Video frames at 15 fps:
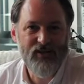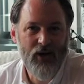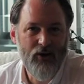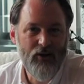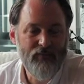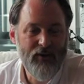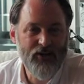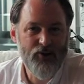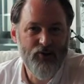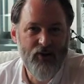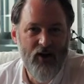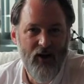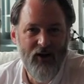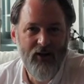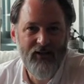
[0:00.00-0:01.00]
here in
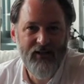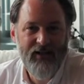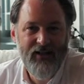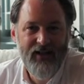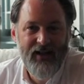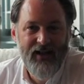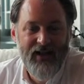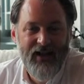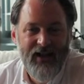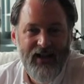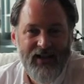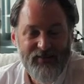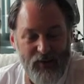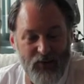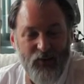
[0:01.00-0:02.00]
Montreal.
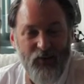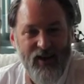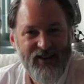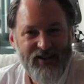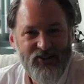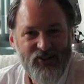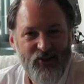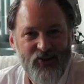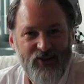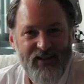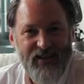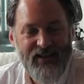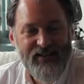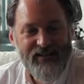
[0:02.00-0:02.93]
It's been quite a journey,